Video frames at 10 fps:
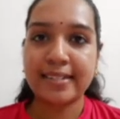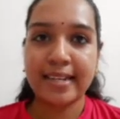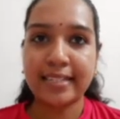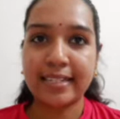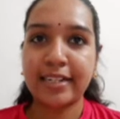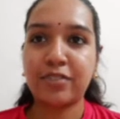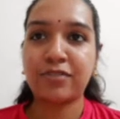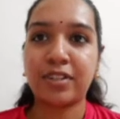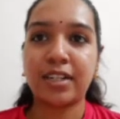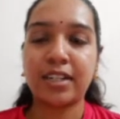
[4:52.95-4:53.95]
settle it
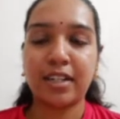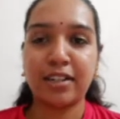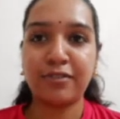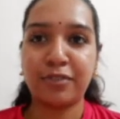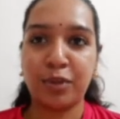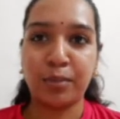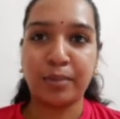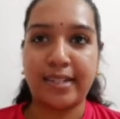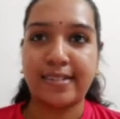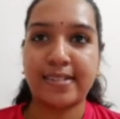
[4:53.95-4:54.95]
for a few
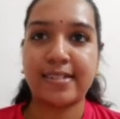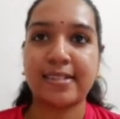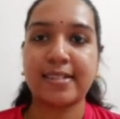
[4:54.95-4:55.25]
minutes.